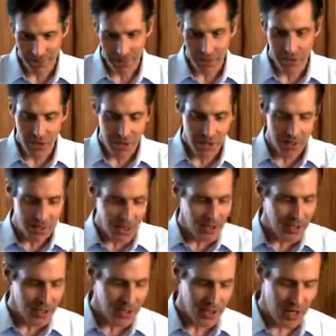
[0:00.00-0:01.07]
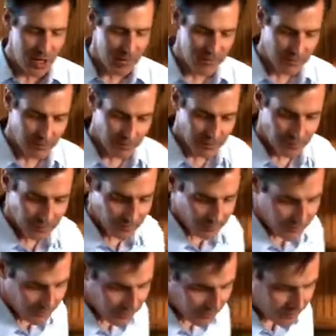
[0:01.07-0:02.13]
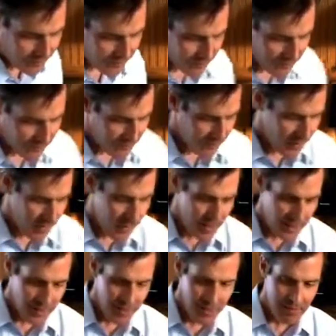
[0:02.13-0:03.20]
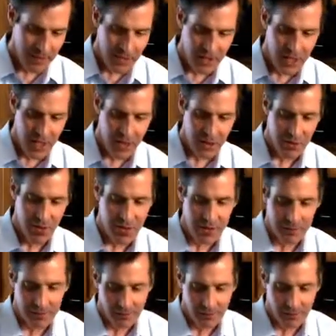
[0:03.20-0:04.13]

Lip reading: So I'm going to set that aside and get my steaks ready.